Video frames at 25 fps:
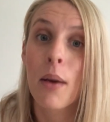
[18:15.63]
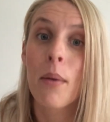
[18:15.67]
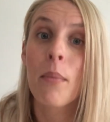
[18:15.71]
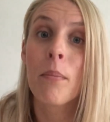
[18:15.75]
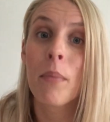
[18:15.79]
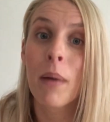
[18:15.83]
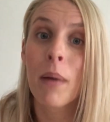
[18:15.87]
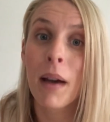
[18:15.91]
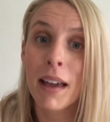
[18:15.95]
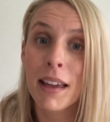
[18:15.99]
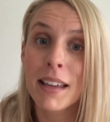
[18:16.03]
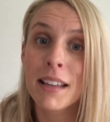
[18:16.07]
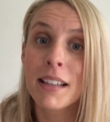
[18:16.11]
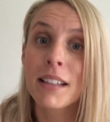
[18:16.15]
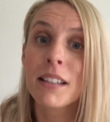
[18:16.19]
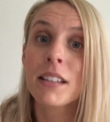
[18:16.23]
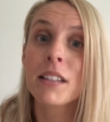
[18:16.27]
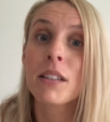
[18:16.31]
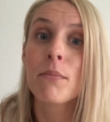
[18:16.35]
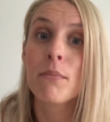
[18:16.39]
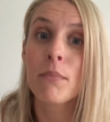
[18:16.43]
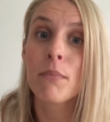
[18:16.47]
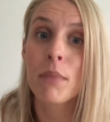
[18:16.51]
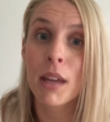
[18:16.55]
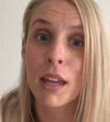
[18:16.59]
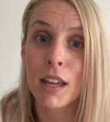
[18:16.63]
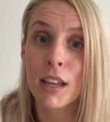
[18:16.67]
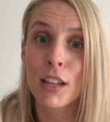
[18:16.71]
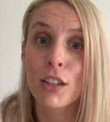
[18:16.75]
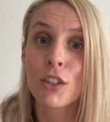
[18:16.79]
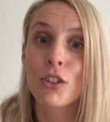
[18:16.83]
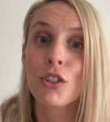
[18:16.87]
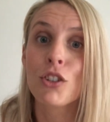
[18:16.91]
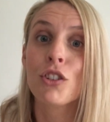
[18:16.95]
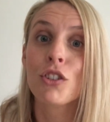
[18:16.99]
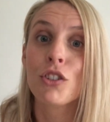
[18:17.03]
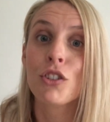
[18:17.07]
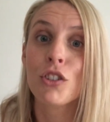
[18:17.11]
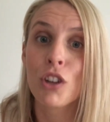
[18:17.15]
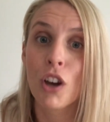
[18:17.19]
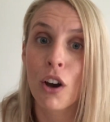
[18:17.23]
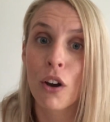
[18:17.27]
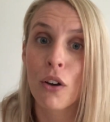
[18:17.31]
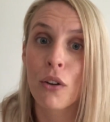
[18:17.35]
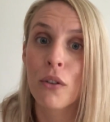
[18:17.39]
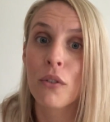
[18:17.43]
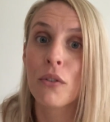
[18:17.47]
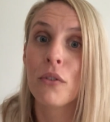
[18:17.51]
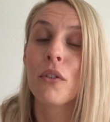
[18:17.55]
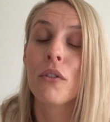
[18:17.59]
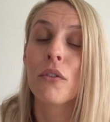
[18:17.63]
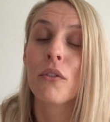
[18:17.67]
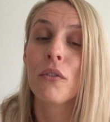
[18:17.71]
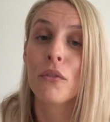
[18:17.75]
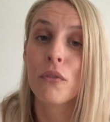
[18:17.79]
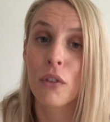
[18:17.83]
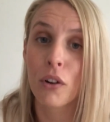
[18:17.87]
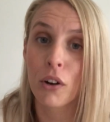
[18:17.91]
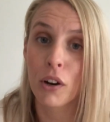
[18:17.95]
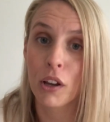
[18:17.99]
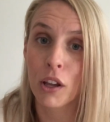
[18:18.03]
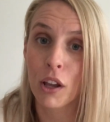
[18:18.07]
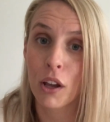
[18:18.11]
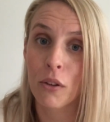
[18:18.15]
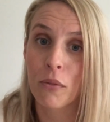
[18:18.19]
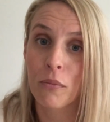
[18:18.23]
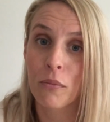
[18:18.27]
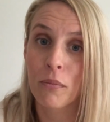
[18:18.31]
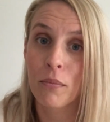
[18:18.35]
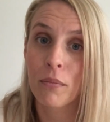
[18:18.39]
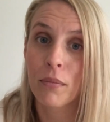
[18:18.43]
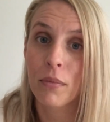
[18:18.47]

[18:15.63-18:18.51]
Pace, pitch, tone, volume.